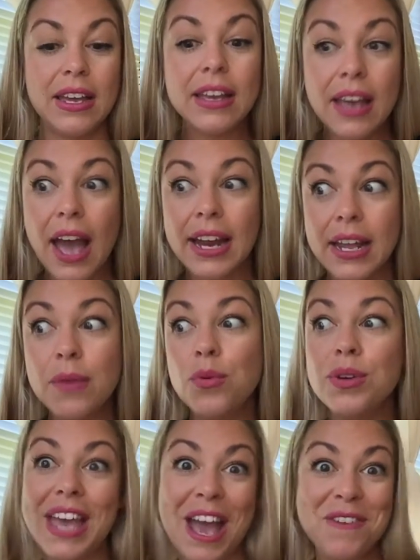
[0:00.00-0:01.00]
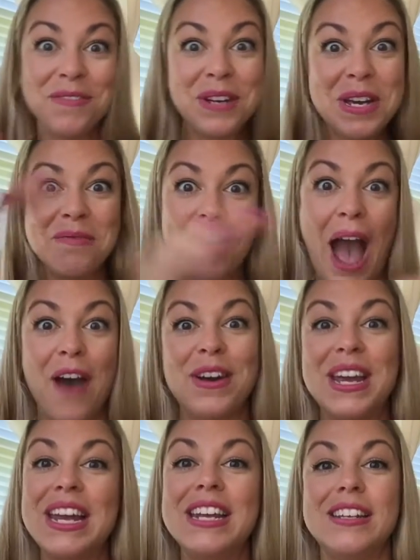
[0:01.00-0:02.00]
kind of will get
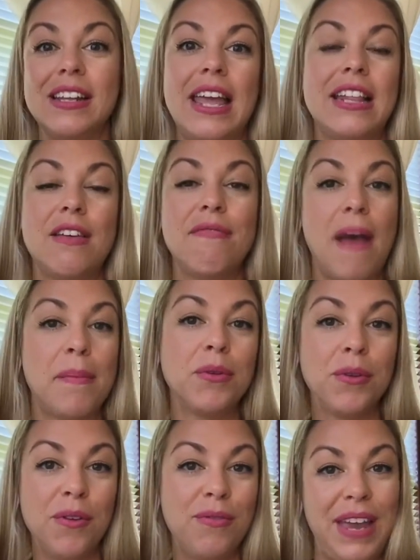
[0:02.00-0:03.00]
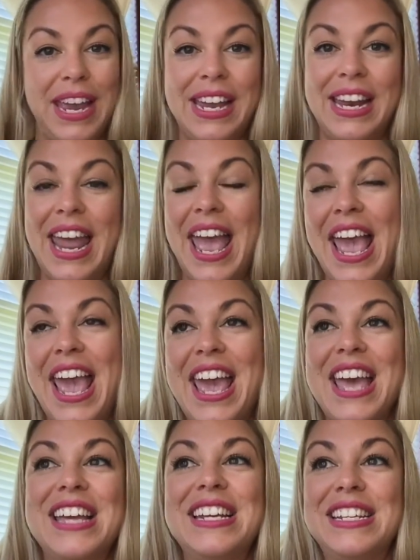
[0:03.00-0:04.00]
rerouted to like the femoral vein.
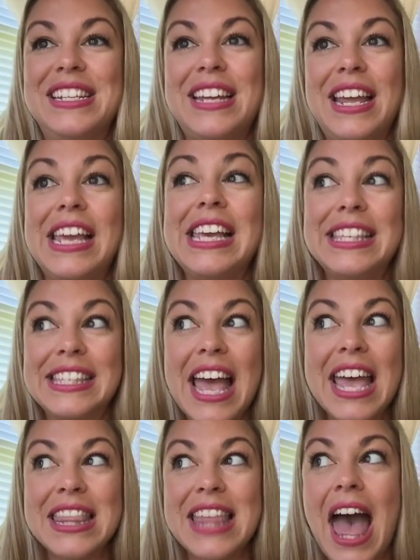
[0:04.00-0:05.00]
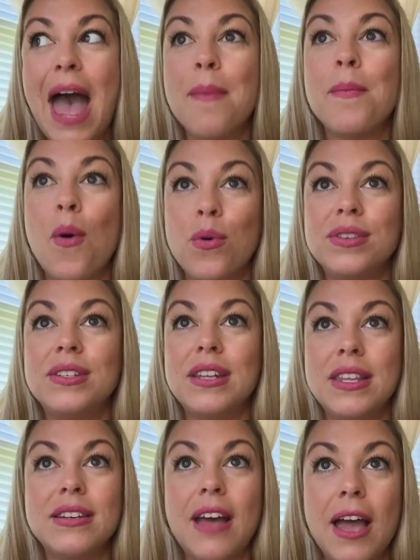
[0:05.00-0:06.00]
And he said that most
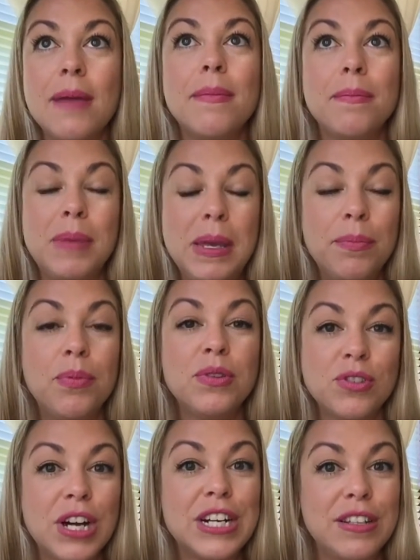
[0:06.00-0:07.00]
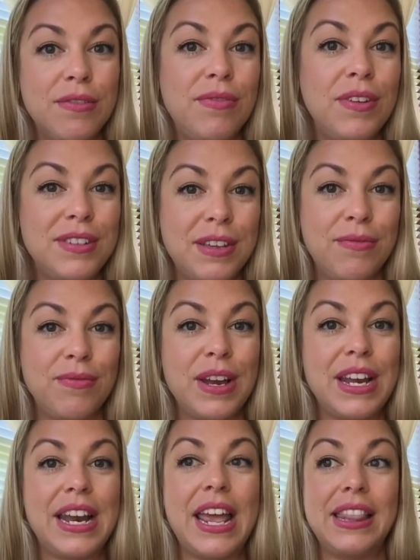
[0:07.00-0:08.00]
of the time people start to feel
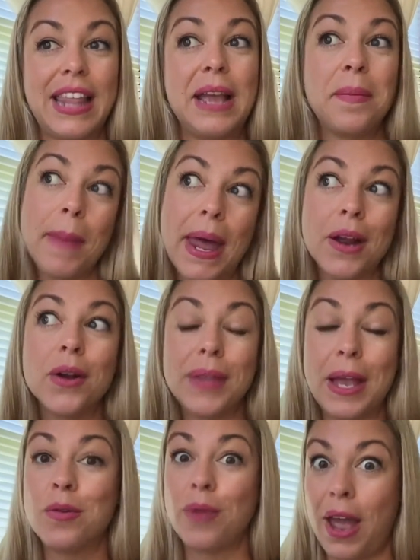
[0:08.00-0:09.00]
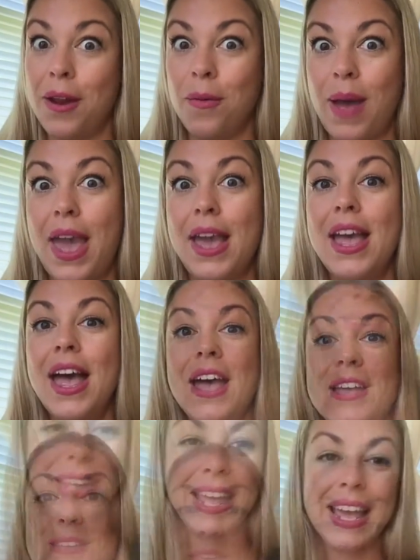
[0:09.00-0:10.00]
different and like better like right away.
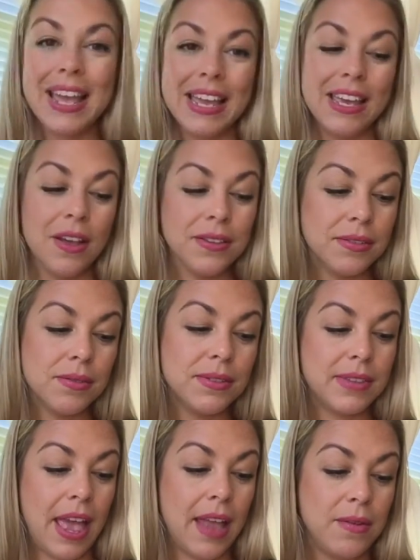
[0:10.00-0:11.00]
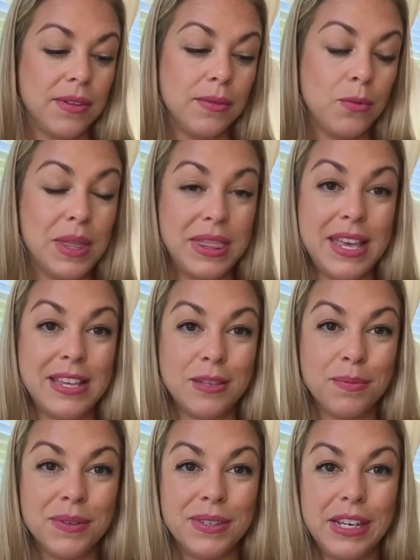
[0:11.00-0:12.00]
So he also said with
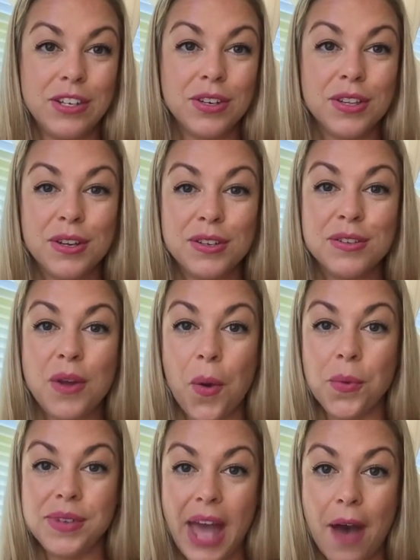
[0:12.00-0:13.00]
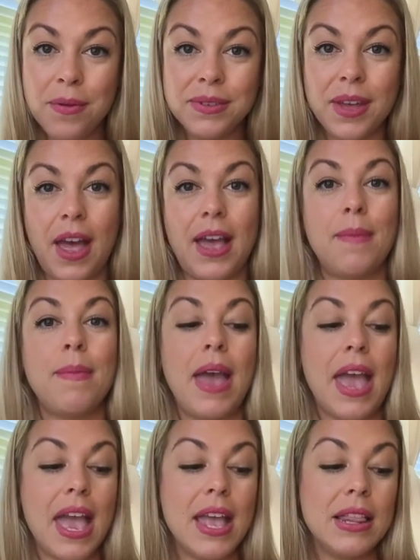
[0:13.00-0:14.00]
this procedure there's no downtime,
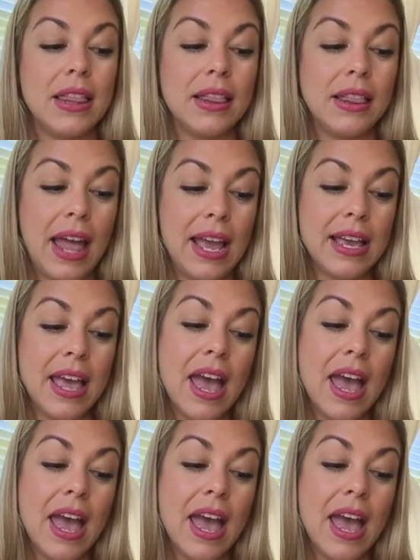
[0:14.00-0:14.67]
and like